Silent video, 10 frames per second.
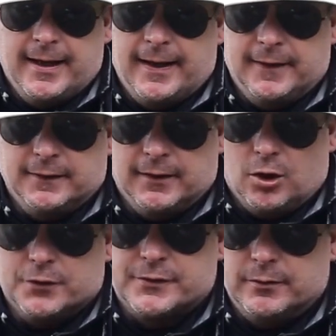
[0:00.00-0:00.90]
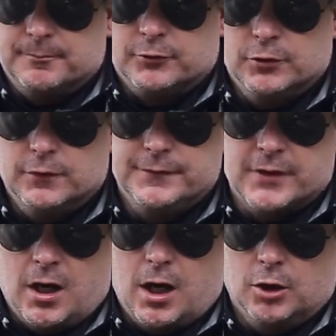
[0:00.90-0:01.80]
And it also
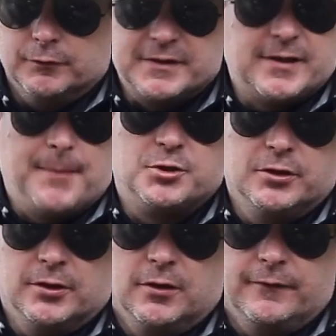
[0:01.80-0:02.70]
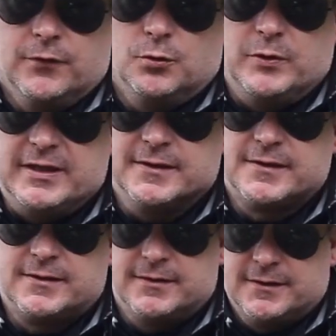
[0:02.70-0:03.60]
improves our reception of the
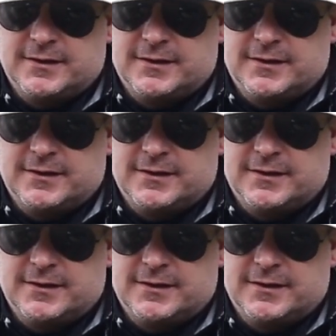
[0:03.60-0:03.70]
weakest